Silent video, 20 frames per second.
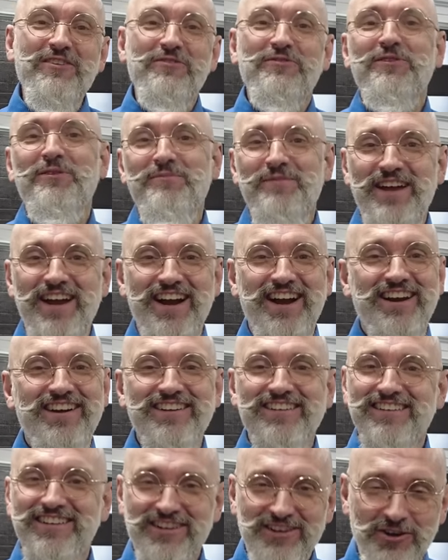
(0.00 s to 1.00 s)
From
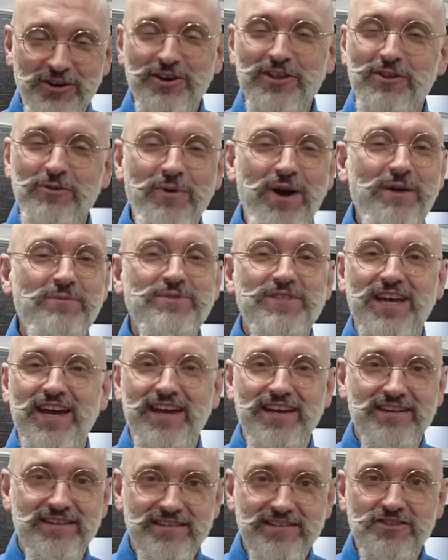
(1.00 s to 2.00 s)
there, go to the
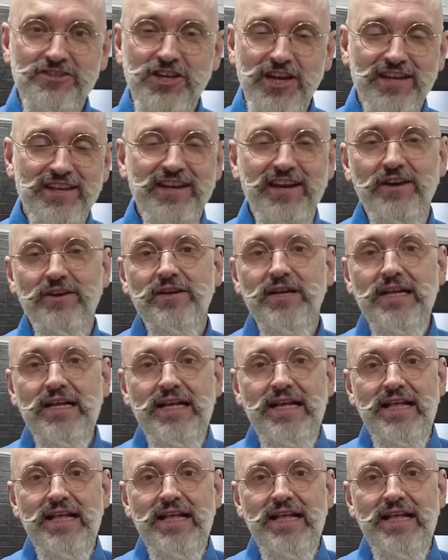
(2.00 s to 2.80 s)
website, check it out.